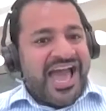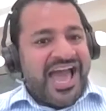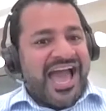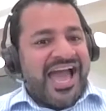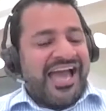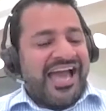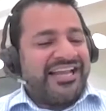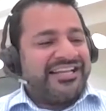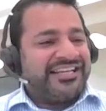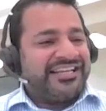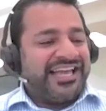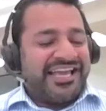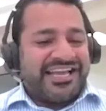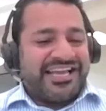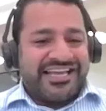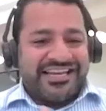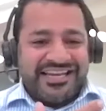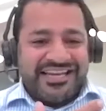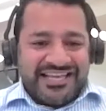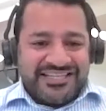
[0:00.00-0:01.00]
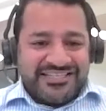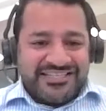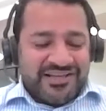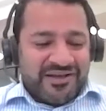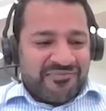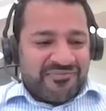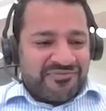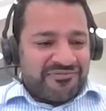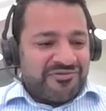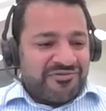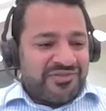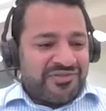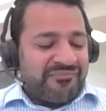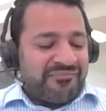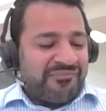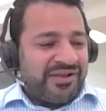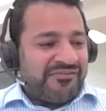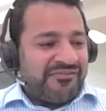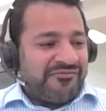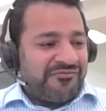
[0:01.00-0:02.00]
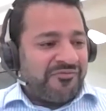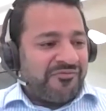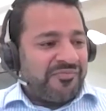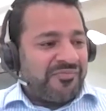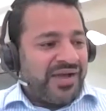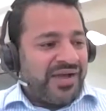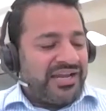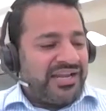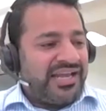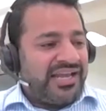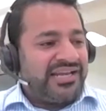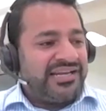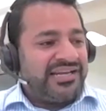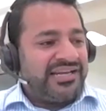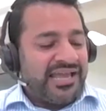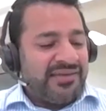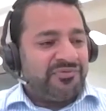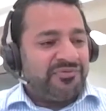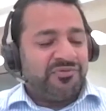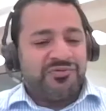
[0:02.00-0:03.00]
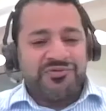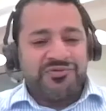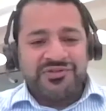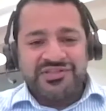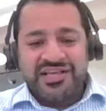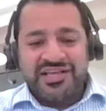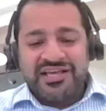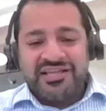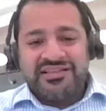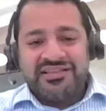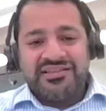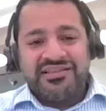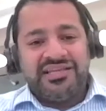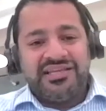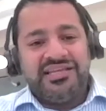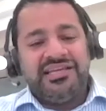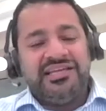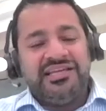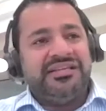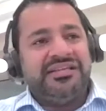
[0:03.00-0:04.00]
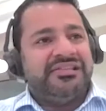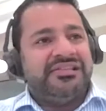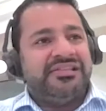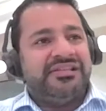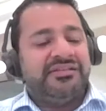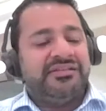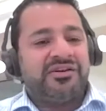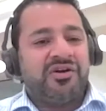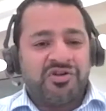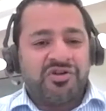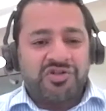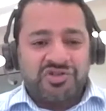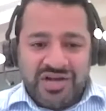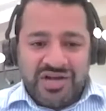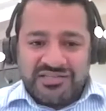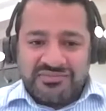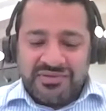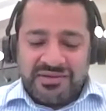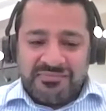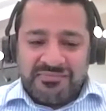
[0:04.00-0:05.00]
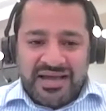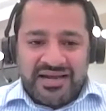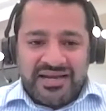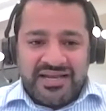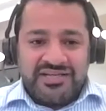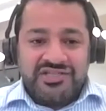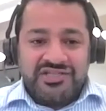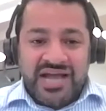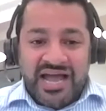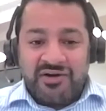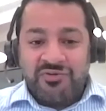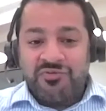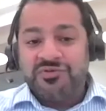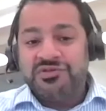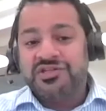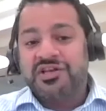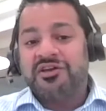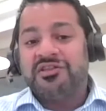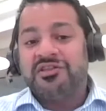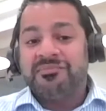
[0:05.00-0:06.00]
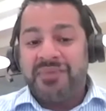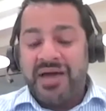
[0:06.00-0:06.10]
and it connects up through that platform, and it enables the contract to be managed and also the